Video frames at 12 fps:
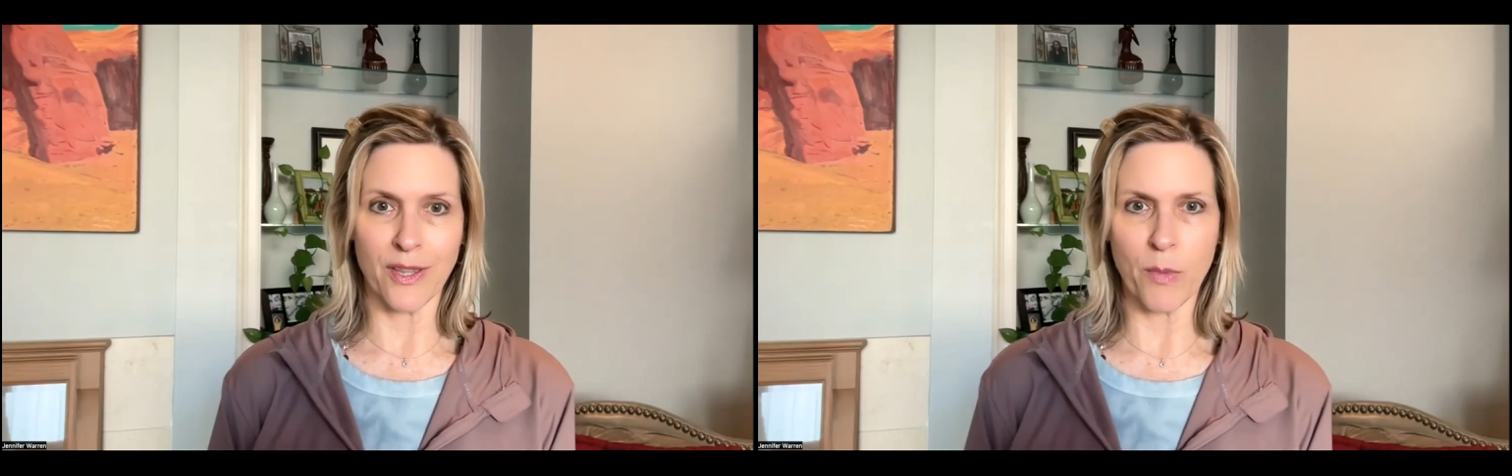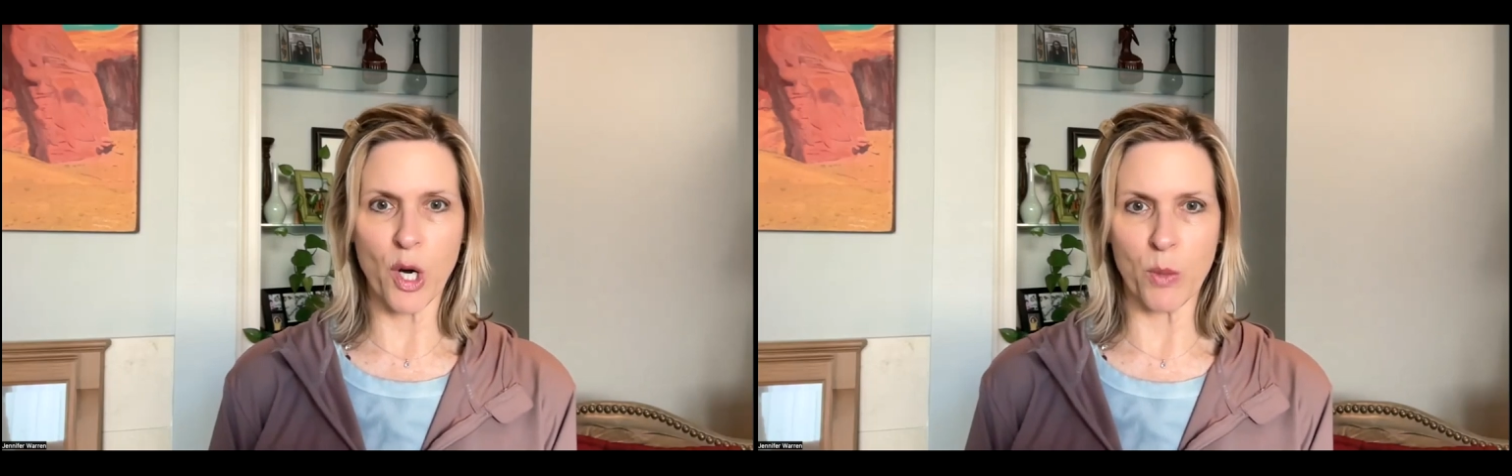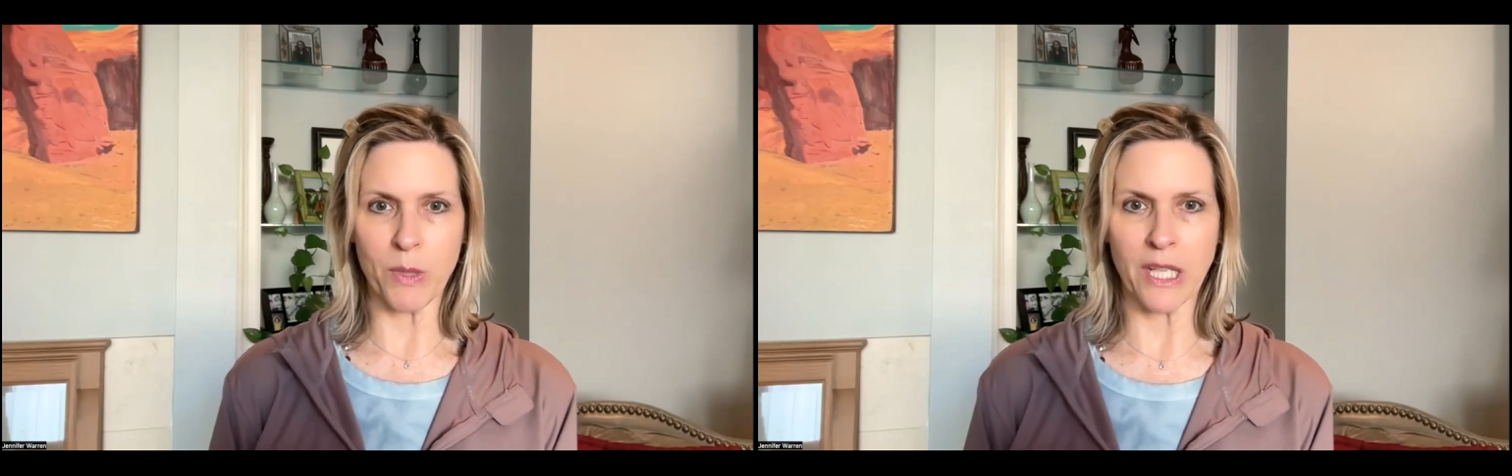in the
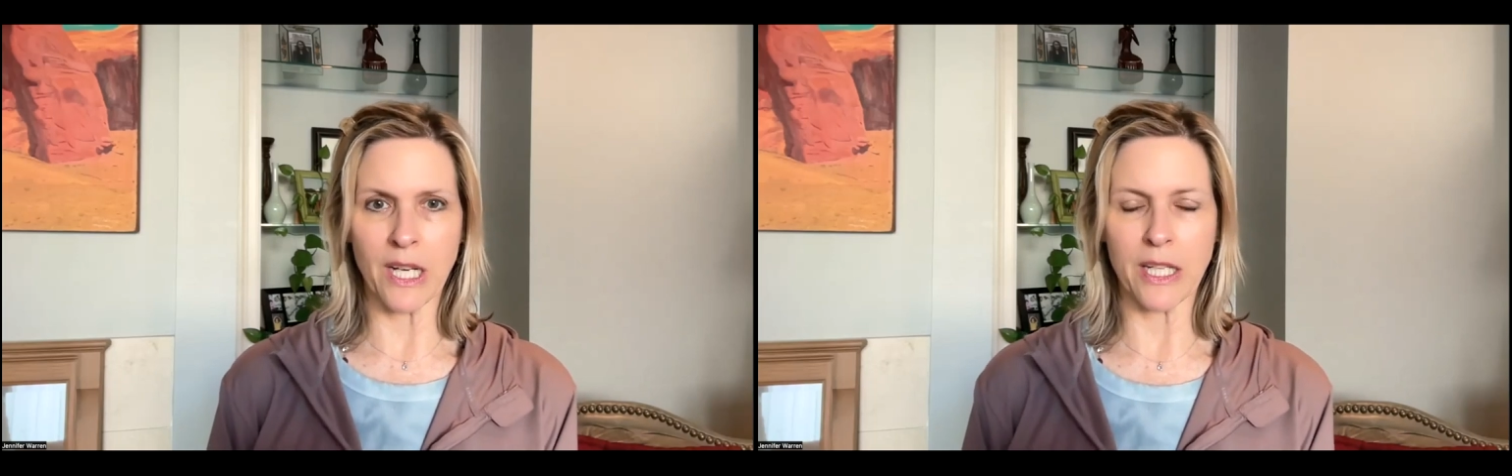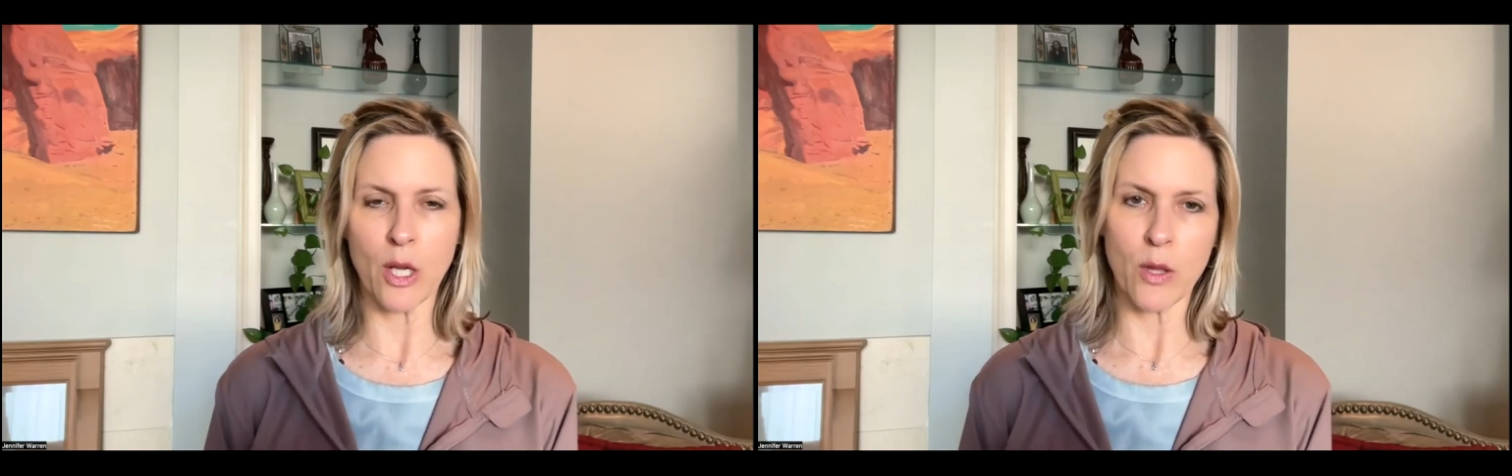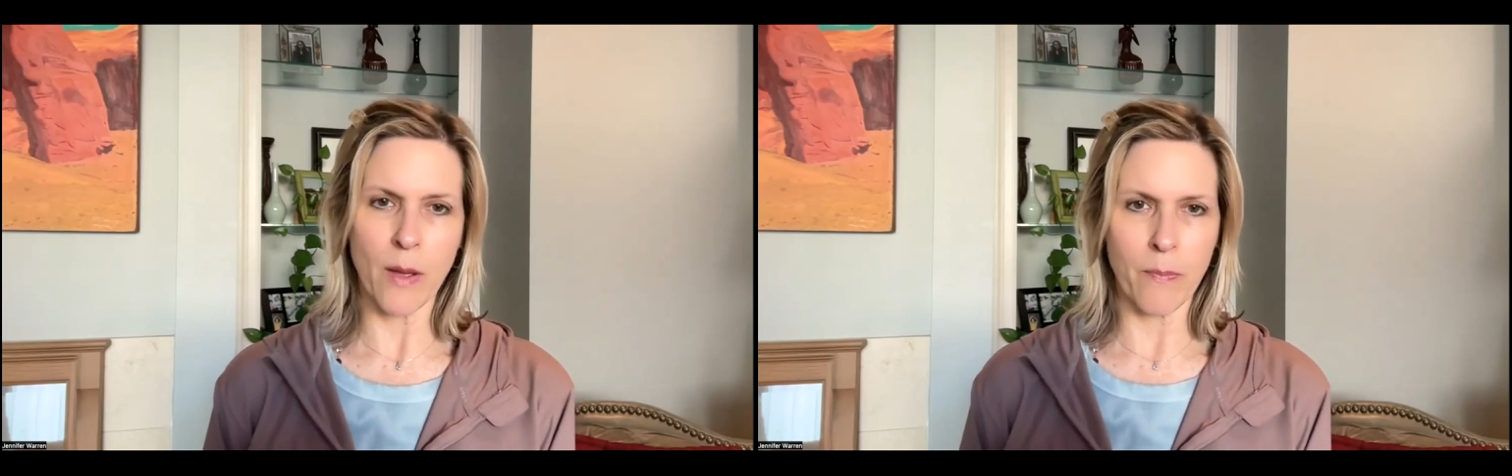Permian.
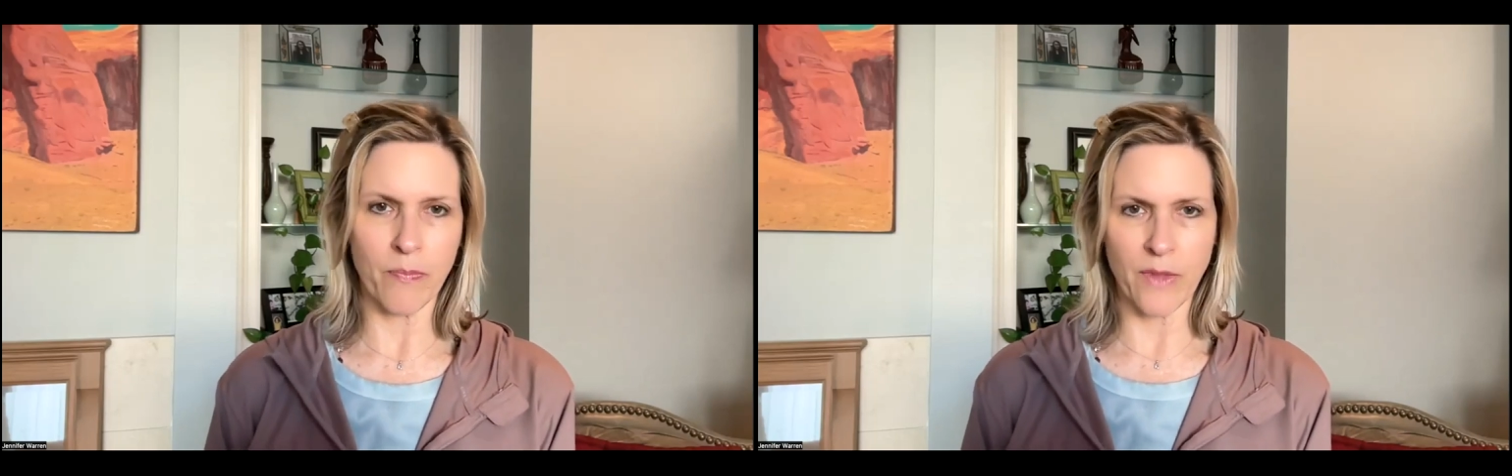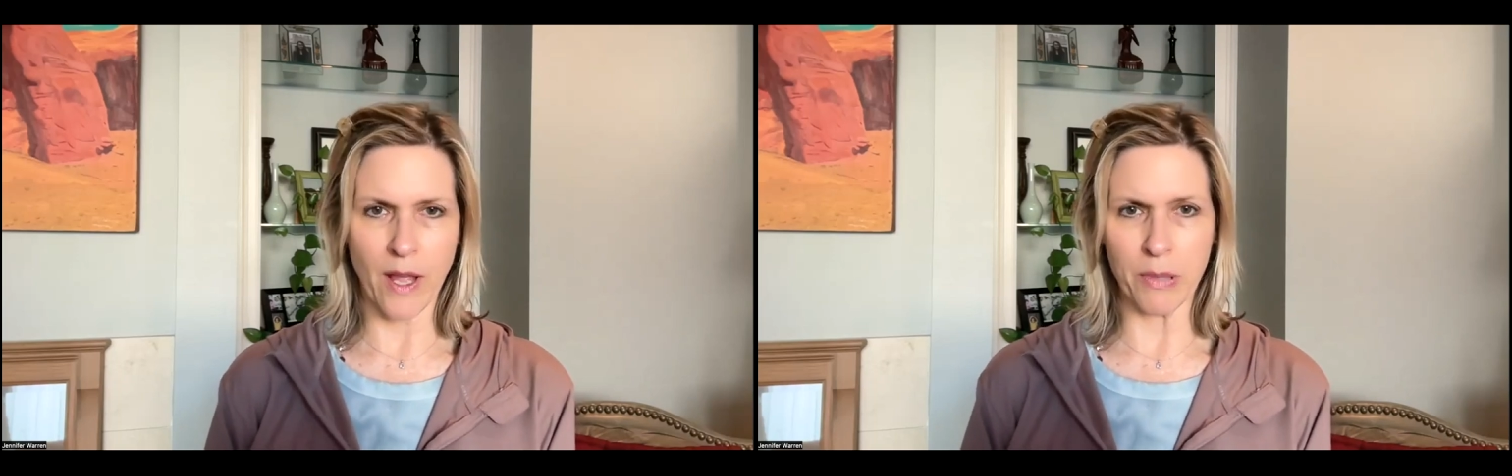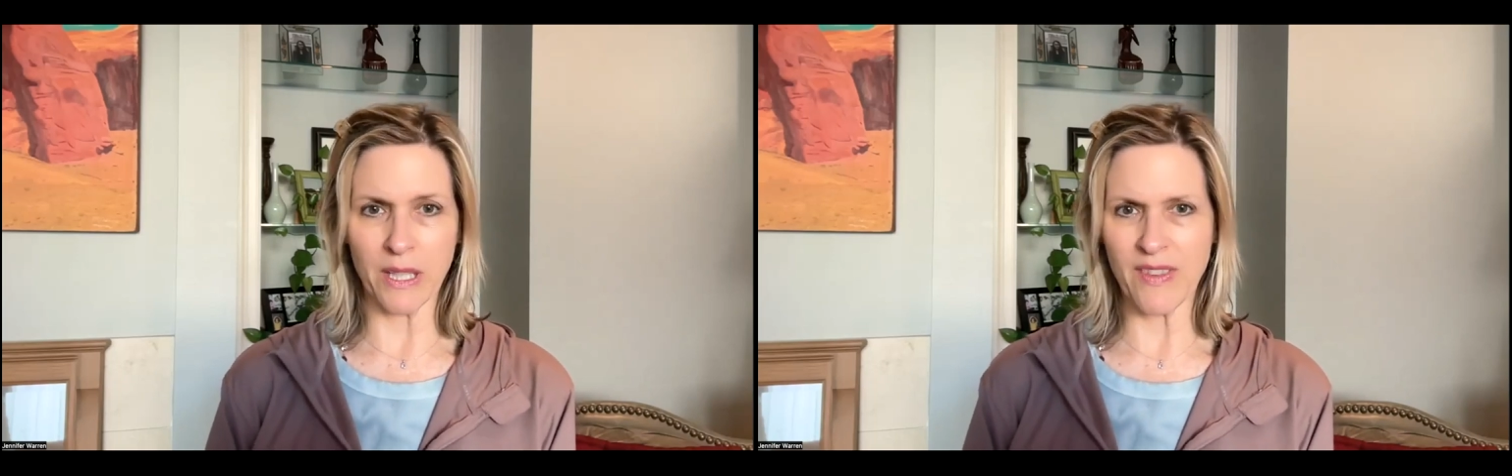
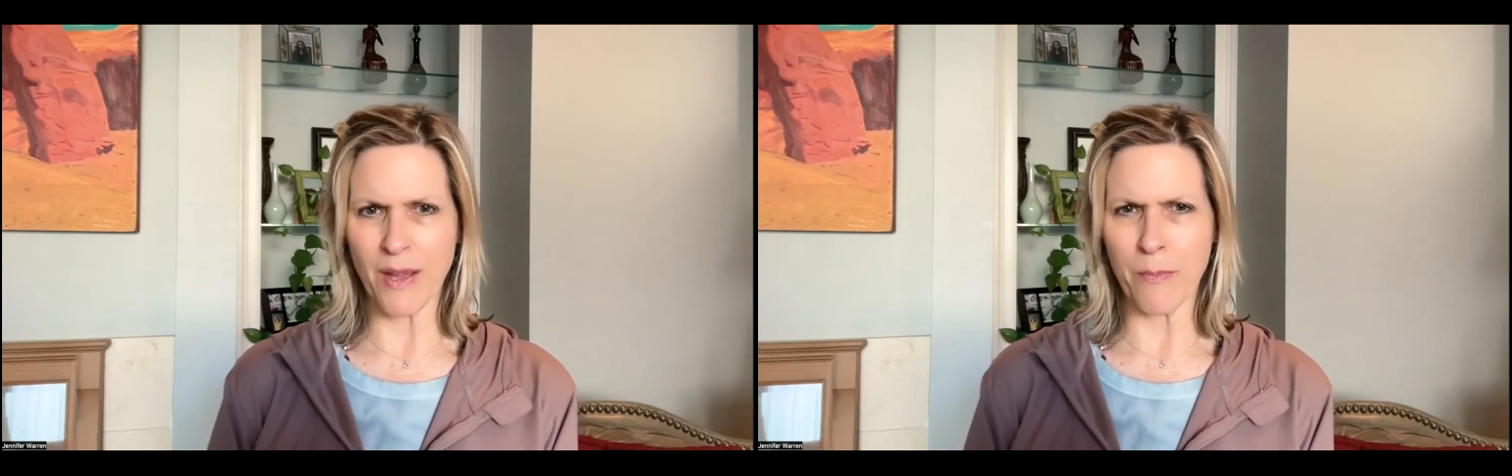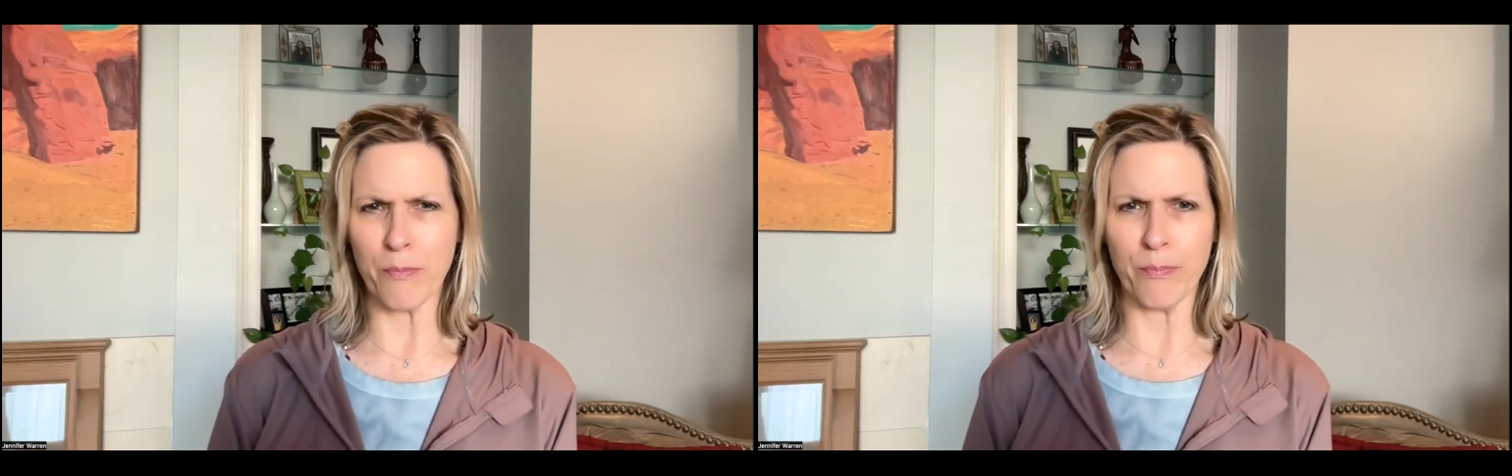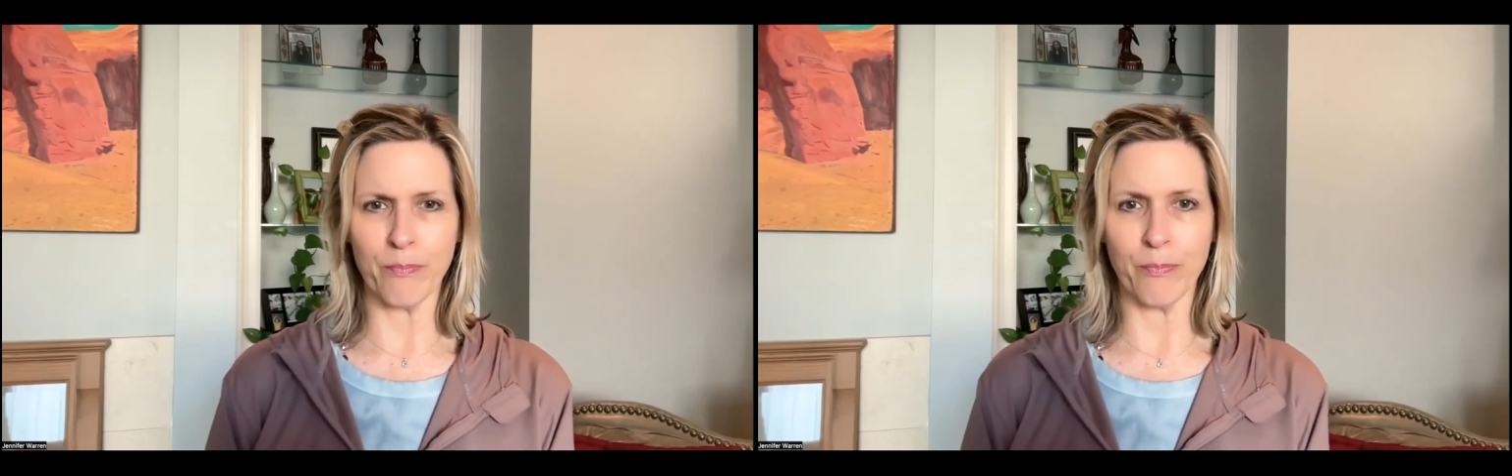I believe that